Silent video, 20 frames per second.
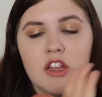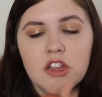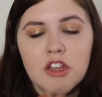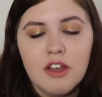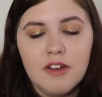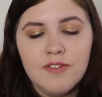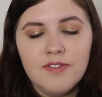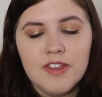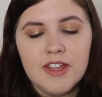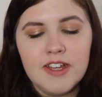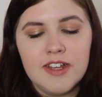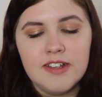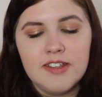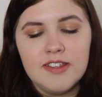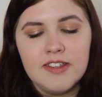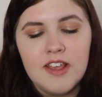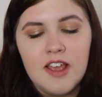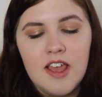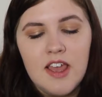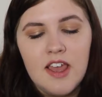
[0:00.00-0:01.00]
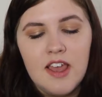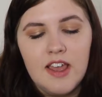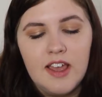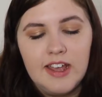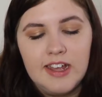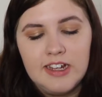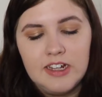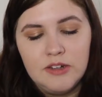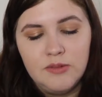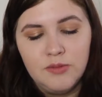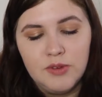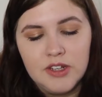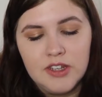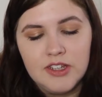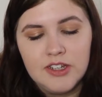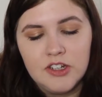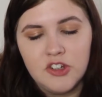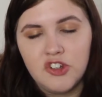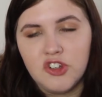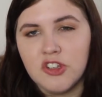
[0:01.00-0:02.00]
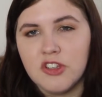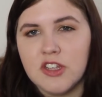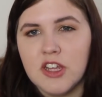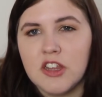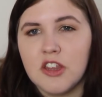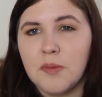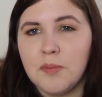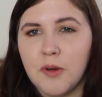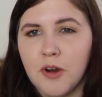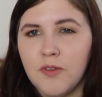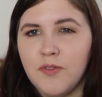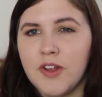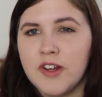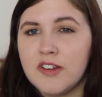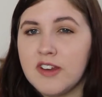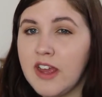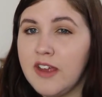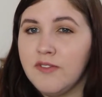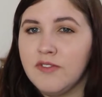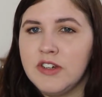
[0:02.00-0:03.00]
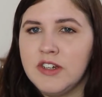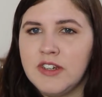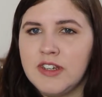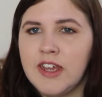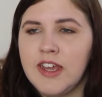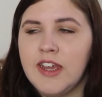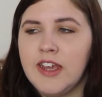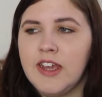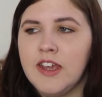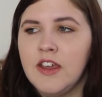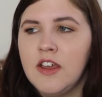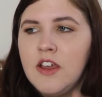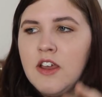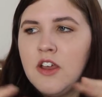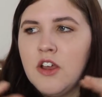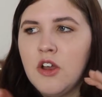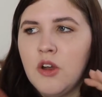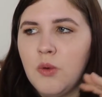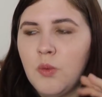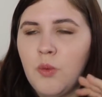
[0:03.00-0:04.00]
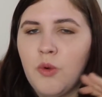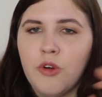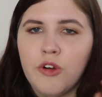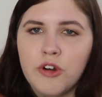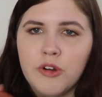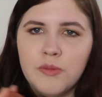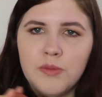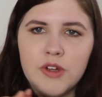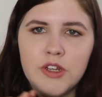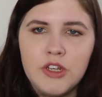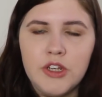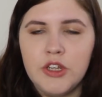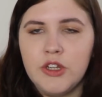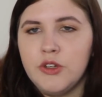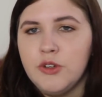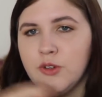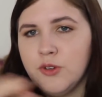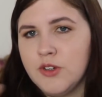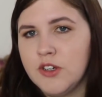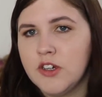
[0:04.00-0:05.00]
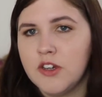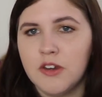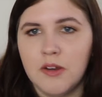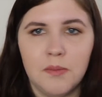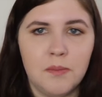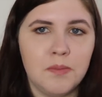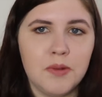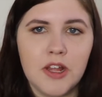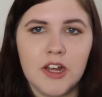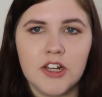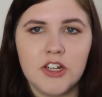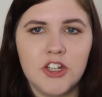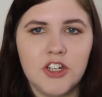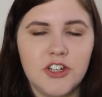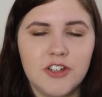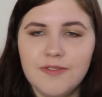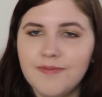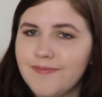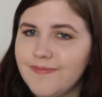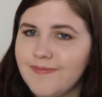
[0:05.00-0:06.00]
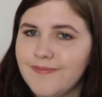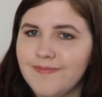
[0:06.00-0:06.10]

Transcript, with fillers: love this. It really is just like the perfect everyday warm nude blush,